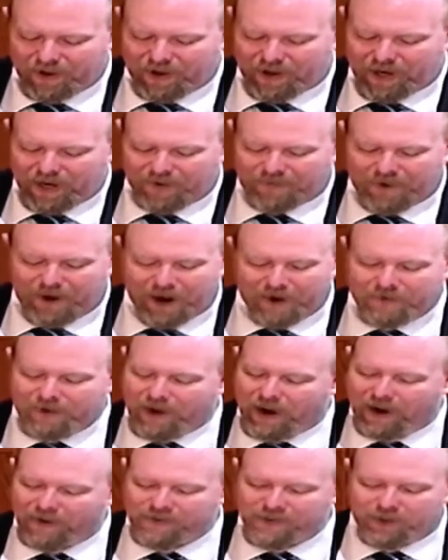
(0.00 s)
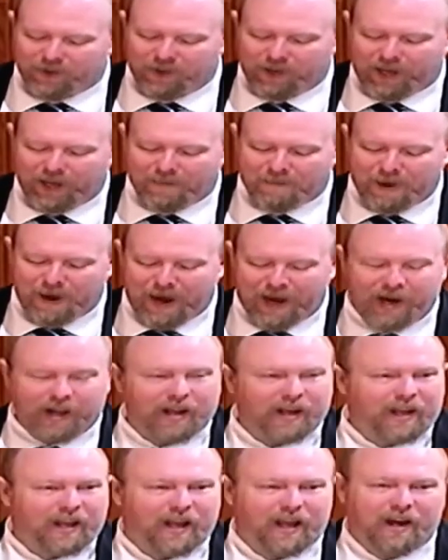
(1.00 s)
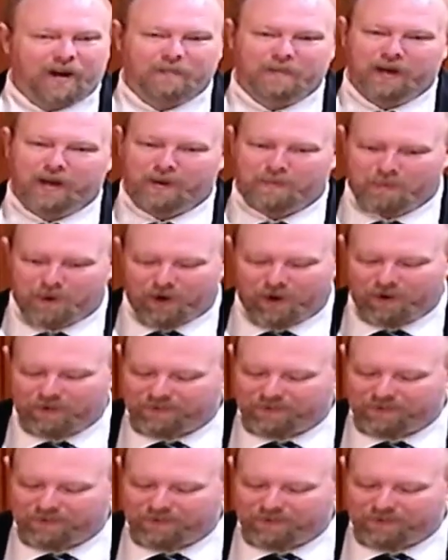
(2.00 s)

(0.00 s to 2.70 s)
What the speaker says: And if I ever have to look at manna again, I'm going to barf."